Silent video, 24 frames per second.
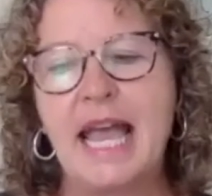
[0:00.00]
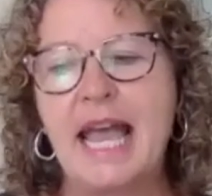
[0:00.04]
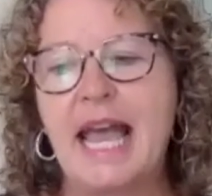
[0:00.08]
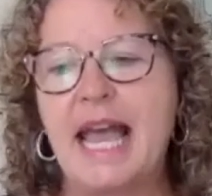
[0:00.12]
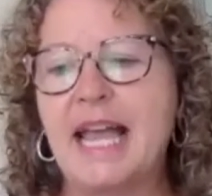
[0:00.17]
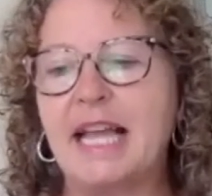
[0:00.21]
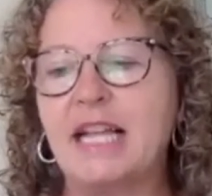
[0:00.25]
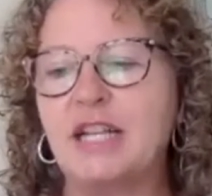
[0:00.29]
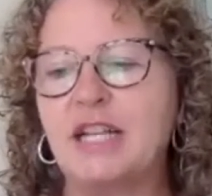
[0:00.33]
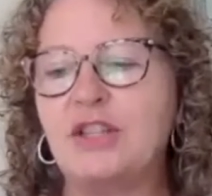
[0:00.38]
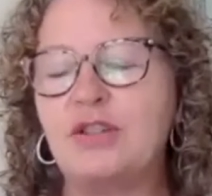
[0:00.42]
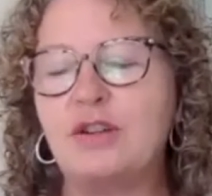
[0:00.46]

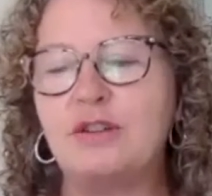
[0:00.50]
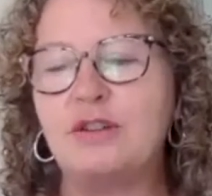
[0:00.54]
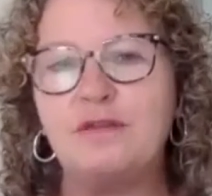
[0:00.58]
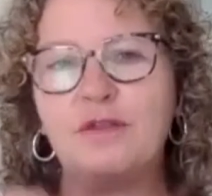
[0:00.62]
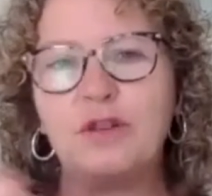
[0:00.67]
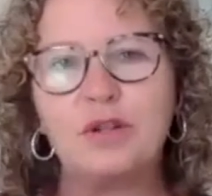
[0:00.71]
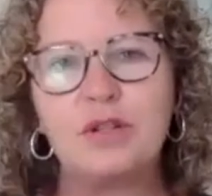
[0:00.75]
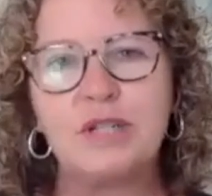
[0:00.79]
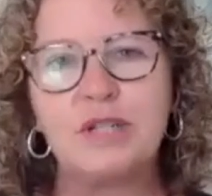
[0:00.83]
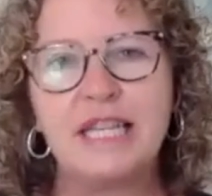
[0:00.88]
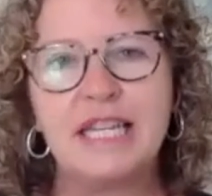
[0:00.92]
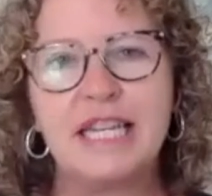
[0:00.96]
And so
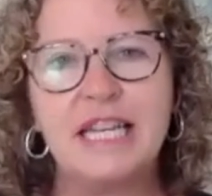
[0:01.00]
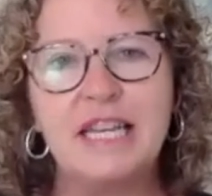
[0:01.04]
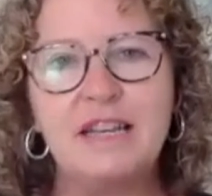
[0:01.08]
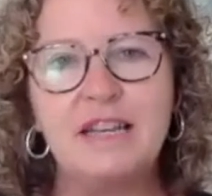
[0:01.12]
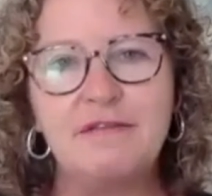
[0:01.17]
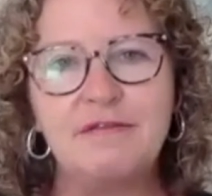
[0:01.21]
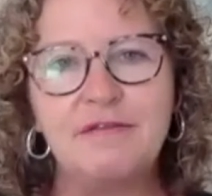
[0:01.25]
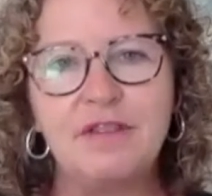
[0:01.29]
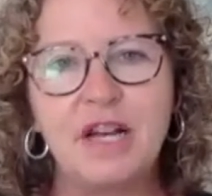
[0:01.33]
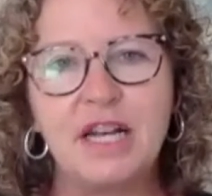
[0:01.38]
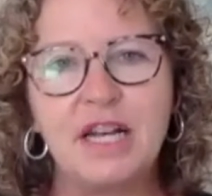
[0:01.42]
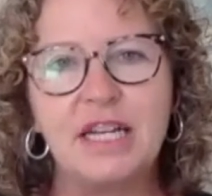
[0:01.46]
folks that he
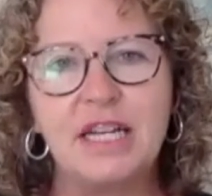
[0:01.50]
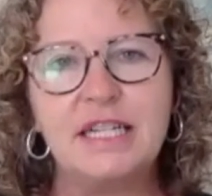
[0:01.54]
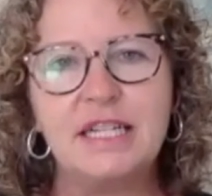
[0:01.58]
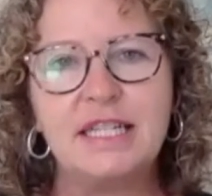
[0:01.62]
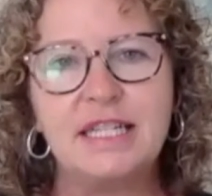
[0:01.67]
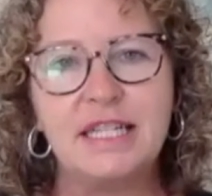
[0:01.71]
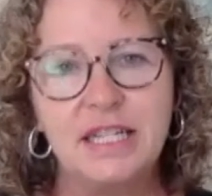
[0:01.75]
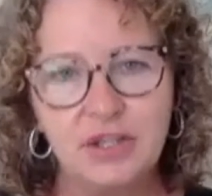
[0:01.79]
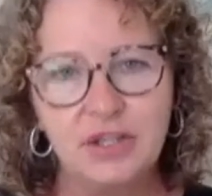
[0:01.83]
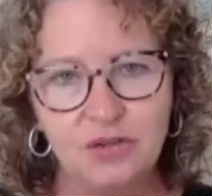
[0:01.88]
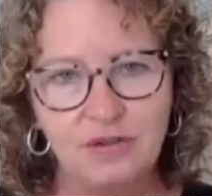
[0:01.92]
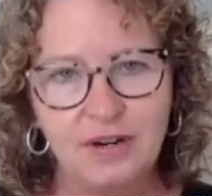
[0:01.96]
finds
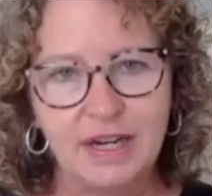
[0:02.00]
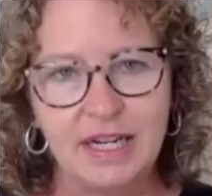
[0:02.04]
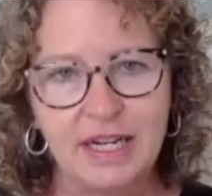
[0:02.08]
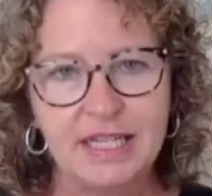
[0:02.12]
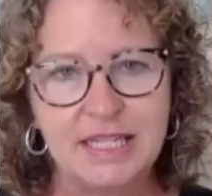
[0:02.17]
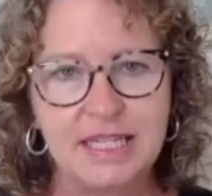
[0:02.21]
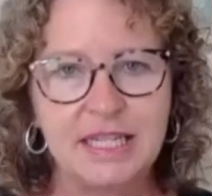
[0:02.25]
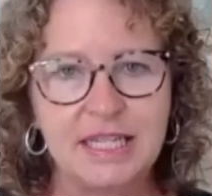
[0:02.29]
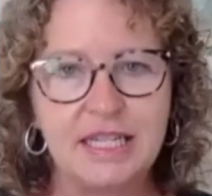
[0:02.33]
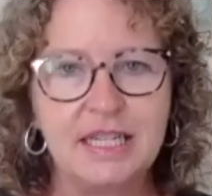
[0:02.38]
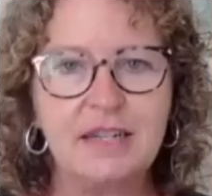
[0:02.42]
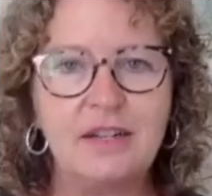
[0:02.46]

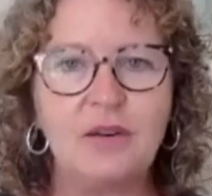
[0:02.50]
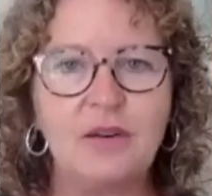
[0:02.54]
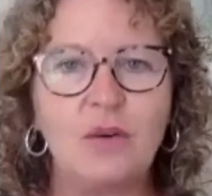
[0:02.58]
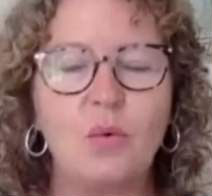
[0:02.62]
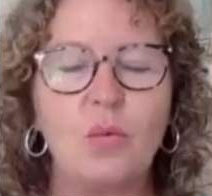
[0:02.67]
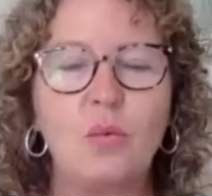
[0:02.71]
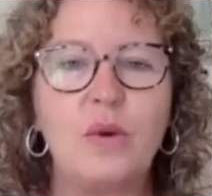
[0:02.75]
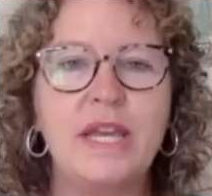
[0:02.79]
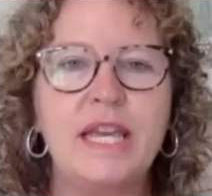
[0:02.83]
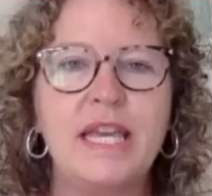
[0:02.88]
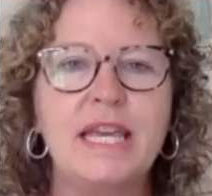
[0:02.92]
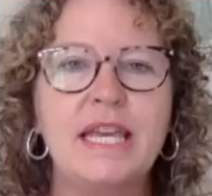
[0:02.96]
interesting,
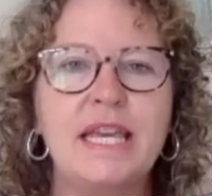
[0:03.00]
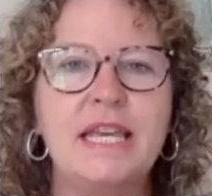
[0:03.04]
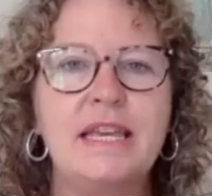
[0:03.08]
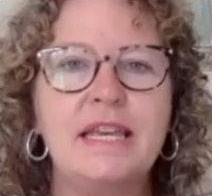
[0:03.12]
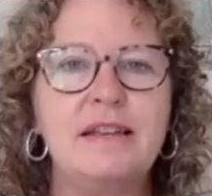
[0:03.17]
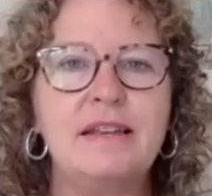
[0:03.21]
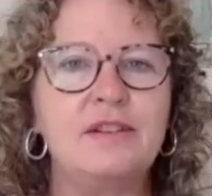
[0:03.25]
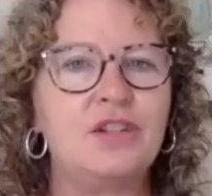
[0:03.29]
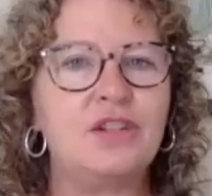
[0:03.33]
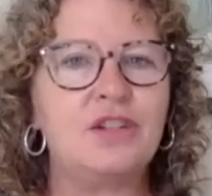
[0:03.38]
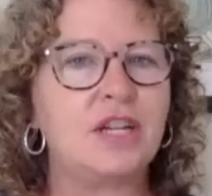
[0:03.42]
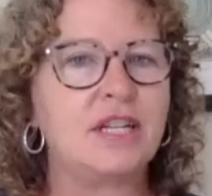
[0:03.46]

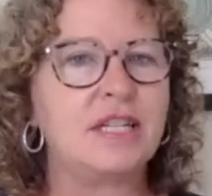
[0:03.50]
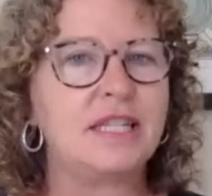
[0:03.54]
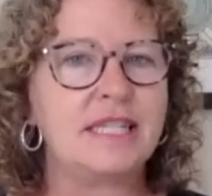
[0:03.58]
we just